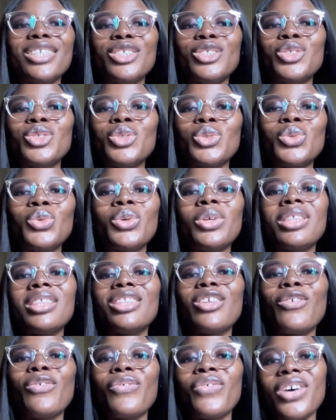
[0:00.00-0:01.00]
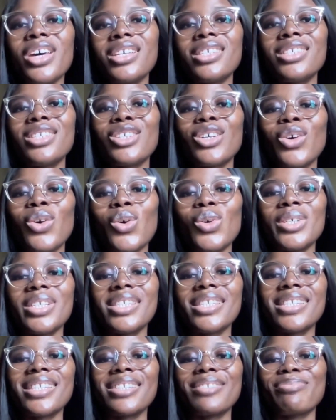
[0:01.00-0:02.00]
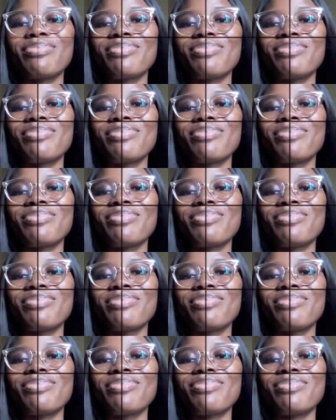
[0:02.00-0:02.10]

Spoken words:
into the first course.